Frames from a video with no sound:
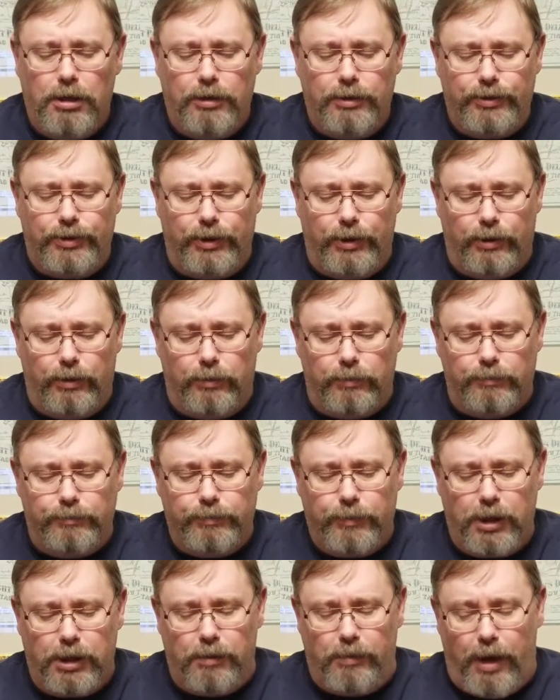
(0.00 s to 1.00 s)
So
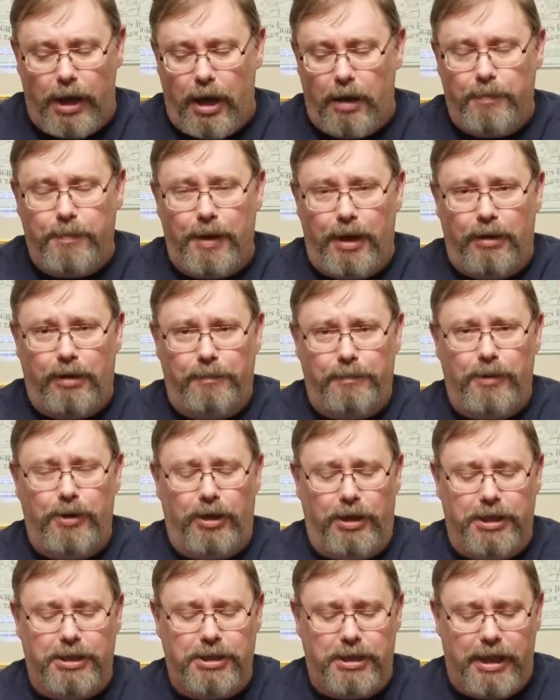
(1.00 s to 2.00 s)
anyway, I'll put a
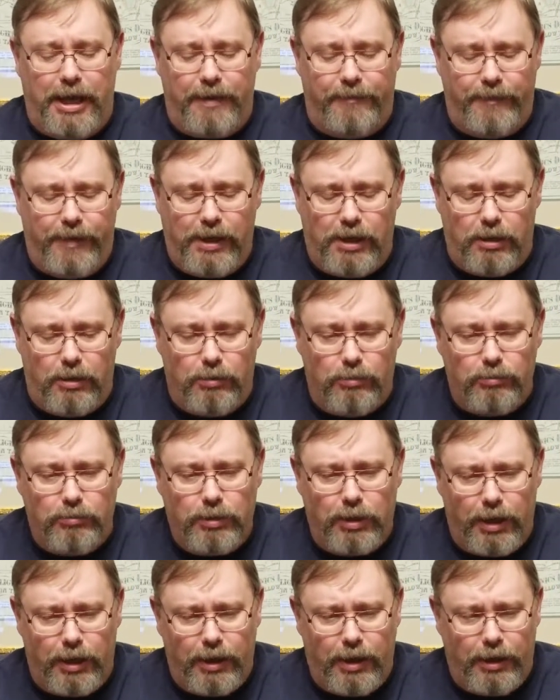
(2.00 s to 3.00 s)
link to that video.
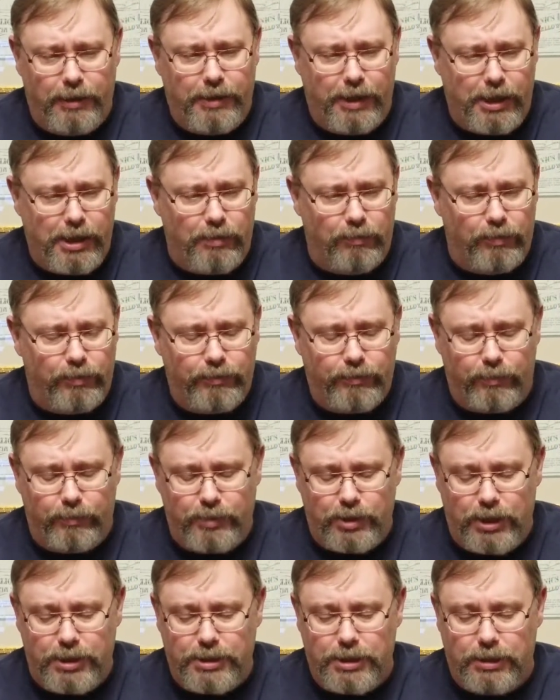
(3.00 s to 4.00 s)
I think it was from
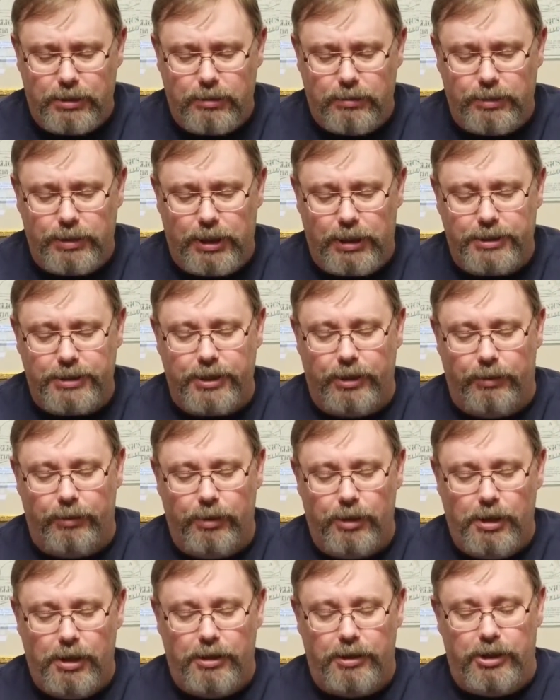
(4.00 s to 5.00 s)
JZ 2 cents, so
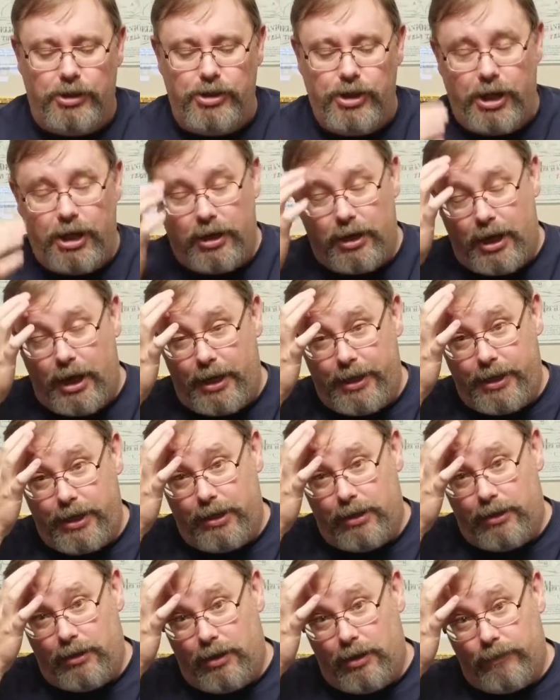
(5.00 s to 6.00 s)
that you get an
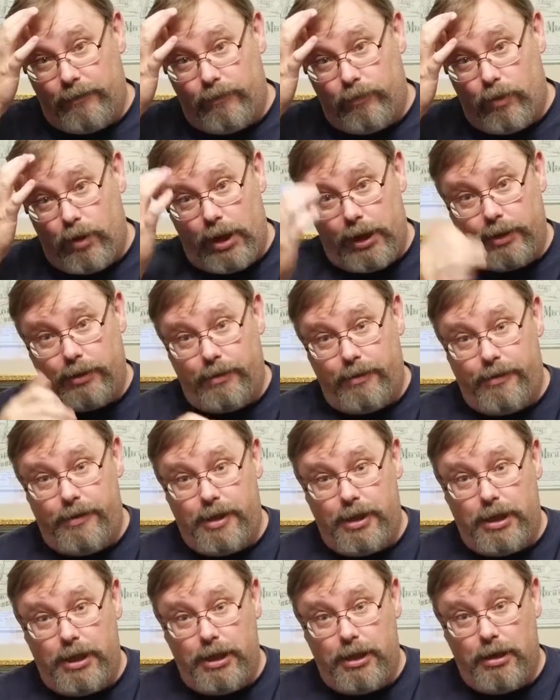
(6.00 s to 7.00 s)
idea of what
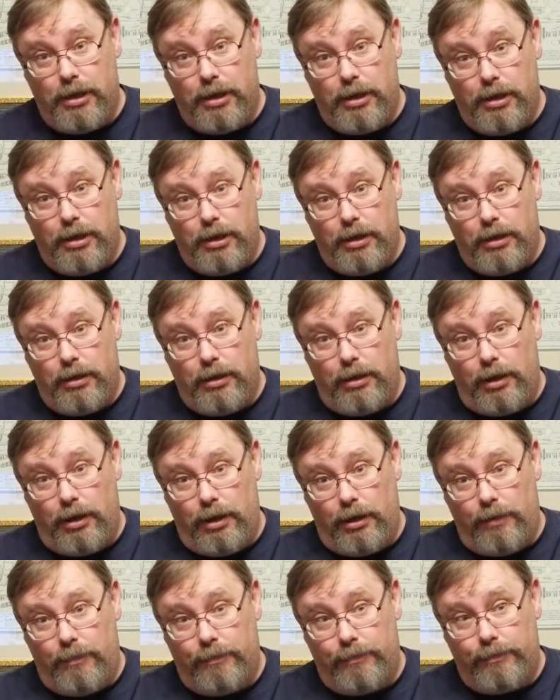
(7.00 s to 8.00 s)

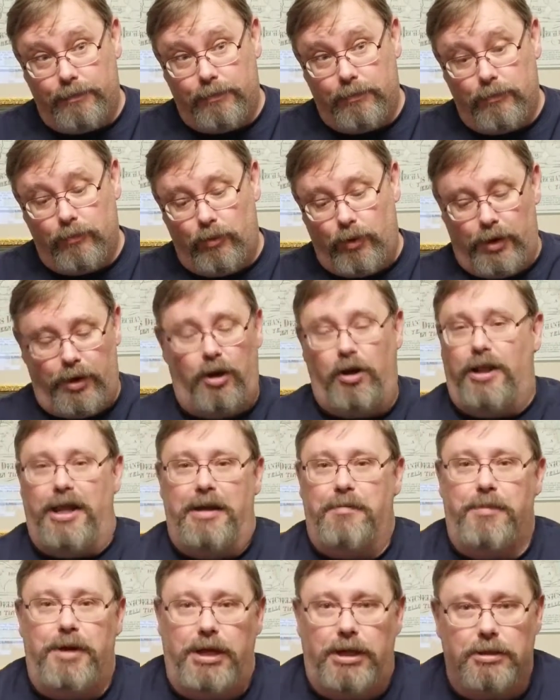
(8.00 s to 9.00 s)
all
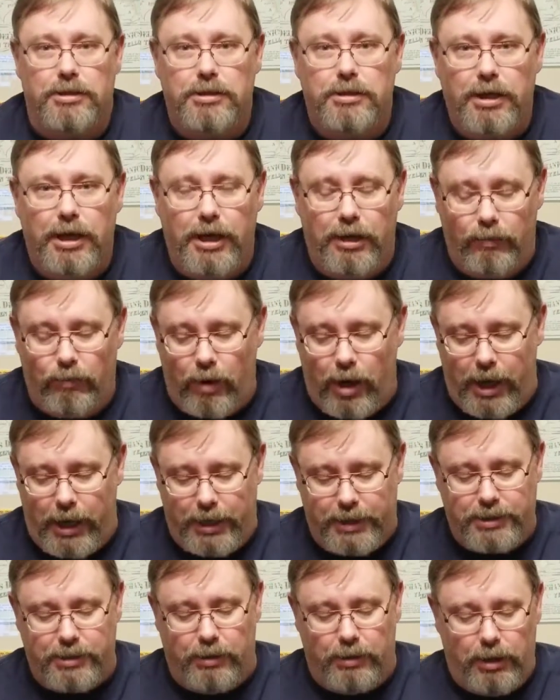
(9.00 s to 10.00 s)
that means and why
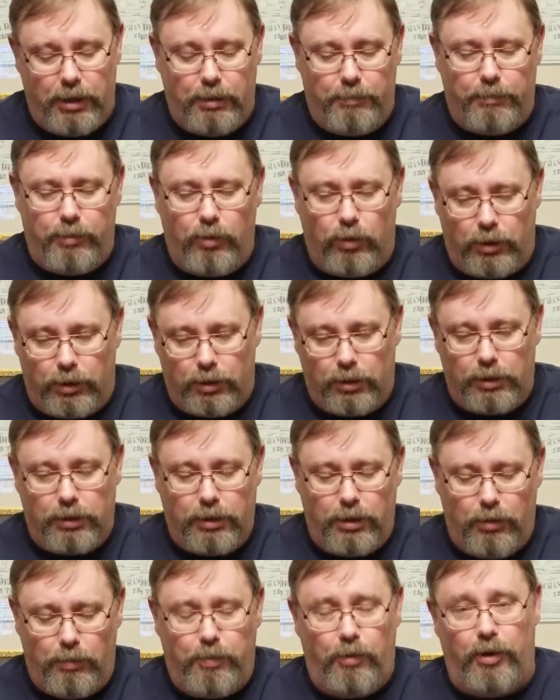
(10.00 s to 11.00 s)
it's important.
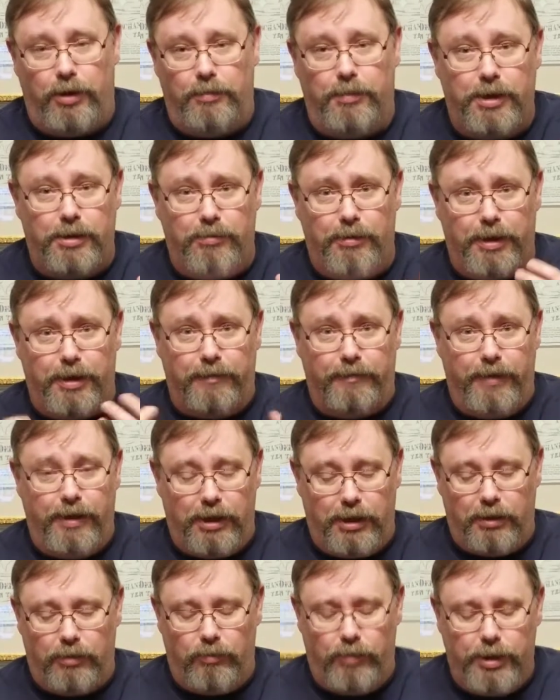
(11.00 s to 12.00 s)
No point in me
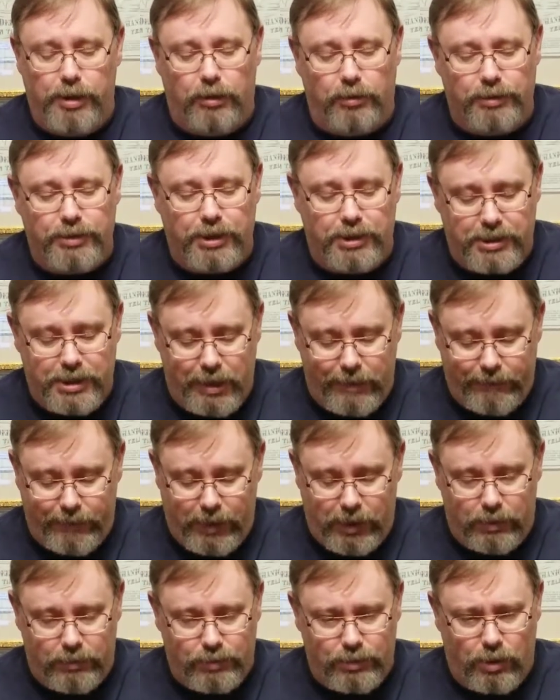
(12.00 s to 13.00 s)
reinventing the wheel since that
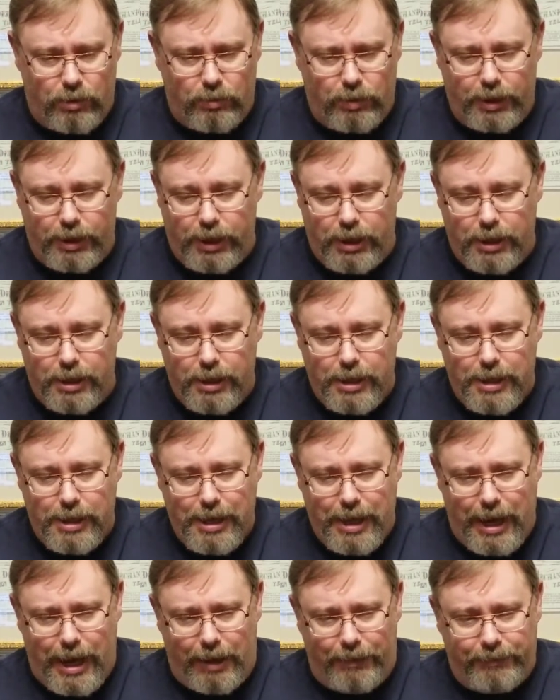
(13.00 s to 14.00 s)
video is already
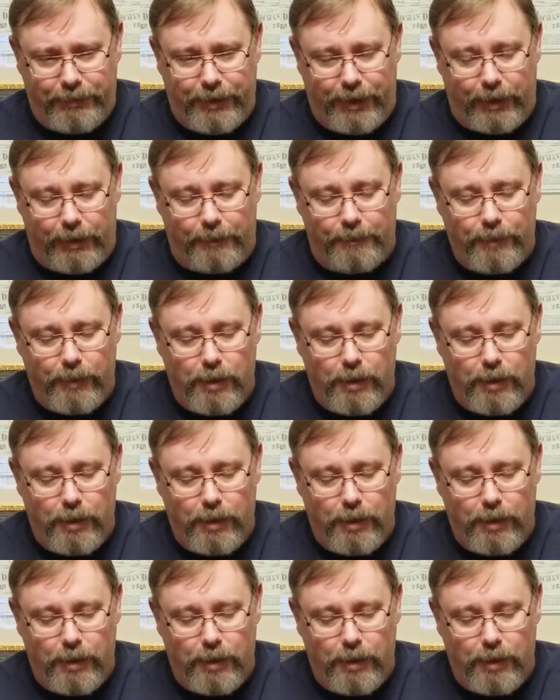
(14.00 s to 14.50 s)
out there.